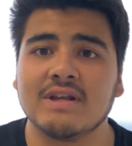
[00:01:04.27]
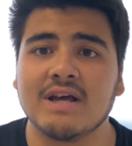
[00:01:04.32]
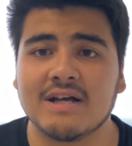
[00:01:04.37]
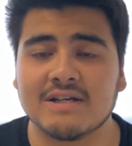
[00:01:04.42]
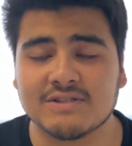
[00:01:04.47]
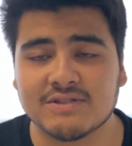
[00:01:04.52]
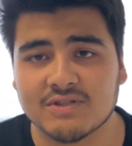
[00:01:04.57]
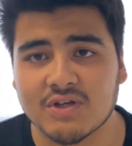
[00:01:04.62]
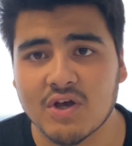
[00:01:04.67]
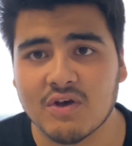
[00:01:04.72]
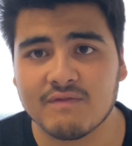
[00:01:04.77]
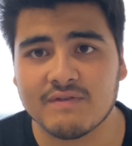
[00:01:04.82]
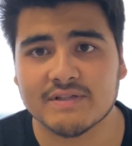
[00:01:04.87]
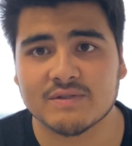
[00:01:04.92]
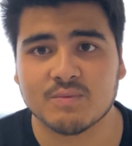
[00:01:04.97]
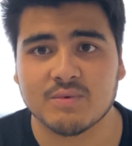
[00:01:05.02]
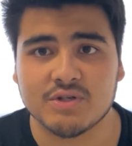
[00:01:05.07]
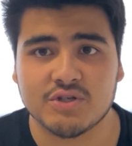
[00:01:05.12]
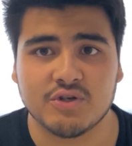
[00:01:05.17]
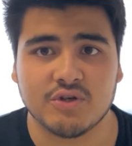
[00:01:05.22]
a service
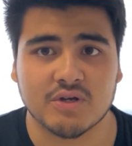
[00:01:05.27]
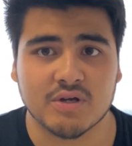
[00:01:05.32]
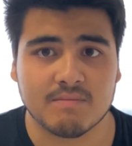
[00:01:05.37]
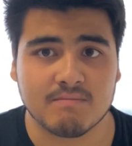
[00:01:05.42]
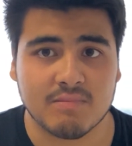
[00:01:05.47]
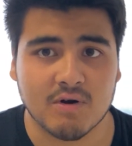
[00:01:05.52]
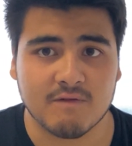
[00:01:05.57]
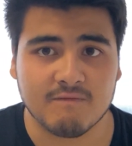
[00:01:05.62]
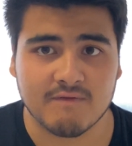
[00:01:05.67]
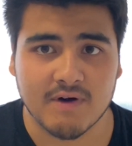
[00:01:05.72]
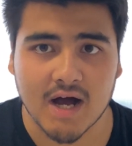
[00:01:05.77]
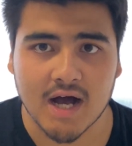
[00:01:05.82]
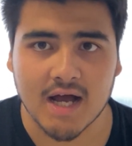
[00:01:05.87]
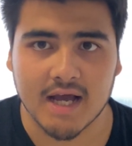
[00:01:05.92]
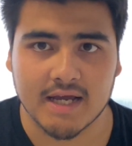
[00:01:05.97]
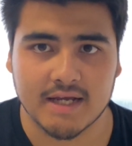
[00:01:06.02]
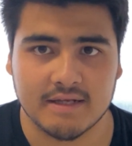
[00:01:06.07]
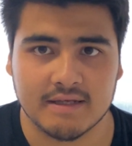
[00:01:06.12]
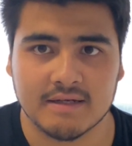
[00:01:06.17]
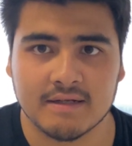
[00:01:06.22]
which you can
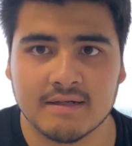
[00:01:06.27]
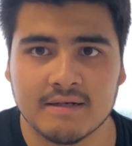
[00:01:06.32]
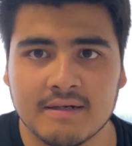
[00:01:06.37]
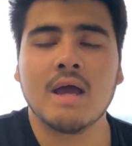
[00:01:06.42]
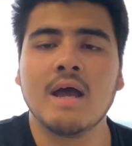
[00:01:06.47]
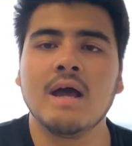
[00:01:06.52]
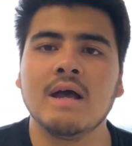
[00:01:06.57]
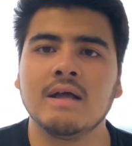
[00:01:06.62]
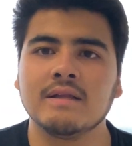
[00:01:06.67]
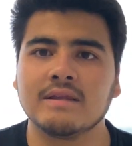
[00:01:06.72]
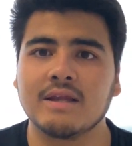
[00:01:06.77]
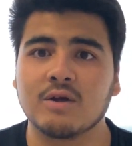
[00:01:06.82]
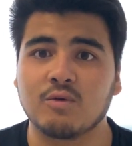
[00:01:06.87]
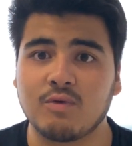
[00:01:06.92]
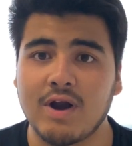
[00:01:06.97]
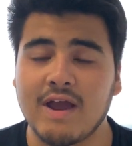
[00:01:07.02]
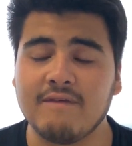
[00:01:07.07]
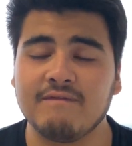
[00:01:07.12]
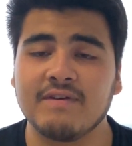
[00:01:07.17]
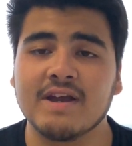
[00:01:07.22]
provide. The
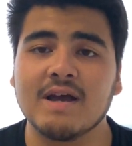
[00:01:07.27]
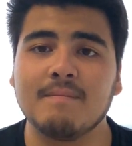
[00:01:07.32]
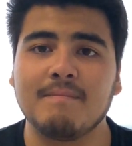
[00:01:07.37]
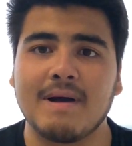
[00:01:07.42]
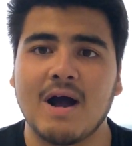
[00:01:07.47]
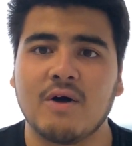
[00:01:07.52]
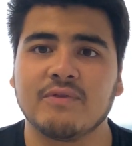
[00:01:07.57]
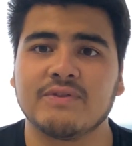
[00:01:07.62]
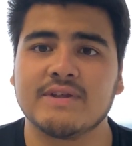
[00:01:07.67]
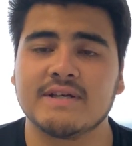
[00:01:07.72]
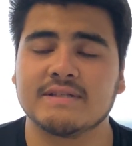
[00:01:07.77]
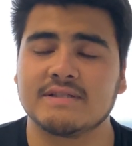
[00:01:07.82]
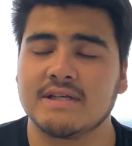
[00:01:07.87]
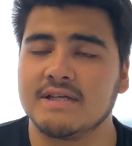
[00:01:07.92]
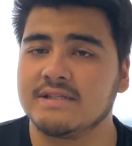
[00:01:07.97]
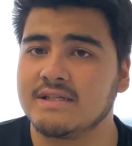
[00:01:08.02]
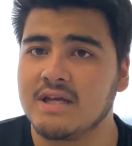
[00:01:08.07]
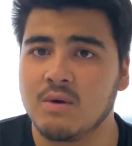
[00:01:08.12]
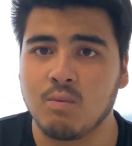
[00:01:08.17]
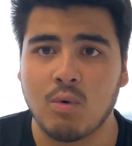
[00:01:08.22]
great thing about this
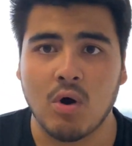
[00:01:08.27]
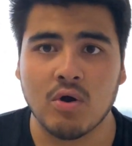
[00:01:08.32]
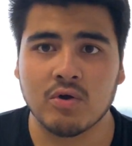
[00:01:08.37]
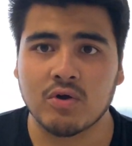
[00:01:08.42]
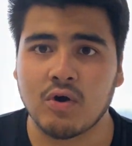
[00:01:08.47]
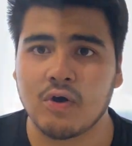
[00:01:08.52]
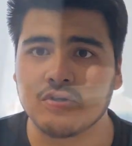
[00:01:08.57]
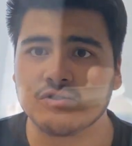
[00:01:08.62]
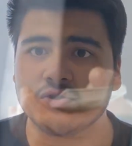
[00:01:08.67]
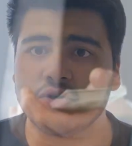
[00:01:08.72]
is it won't cost